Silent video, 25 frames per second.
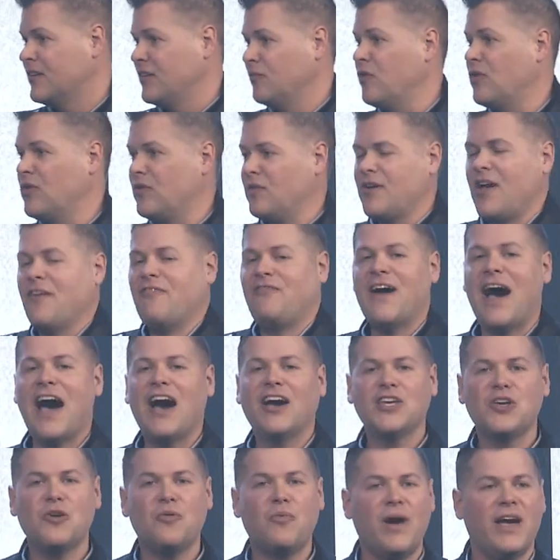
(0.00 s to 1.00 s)
Well,
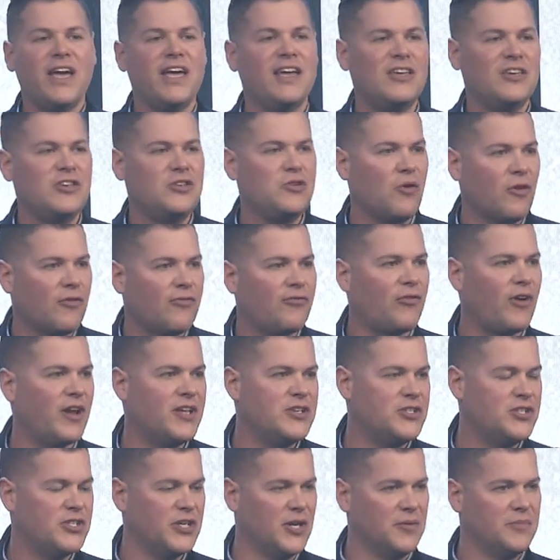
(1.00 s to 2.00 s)
evaluate your
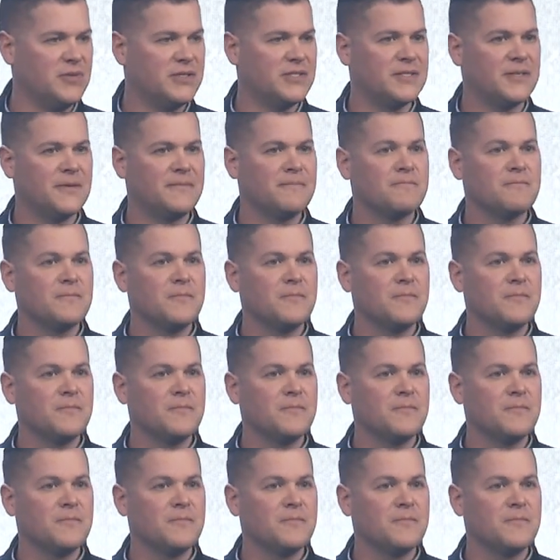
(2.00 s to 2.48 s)
friendships.